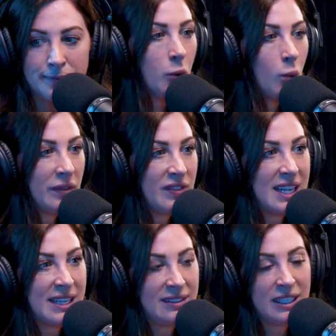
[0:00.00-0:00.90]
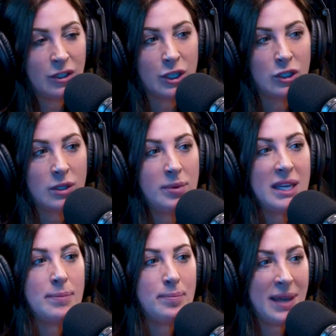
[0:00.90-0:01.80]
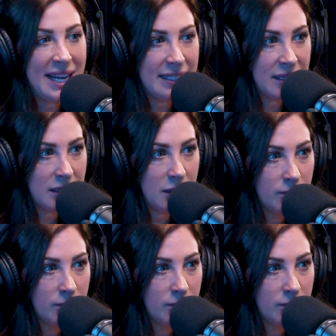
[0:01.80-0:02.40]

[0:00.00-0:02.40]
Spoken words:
people want the interior to be painted.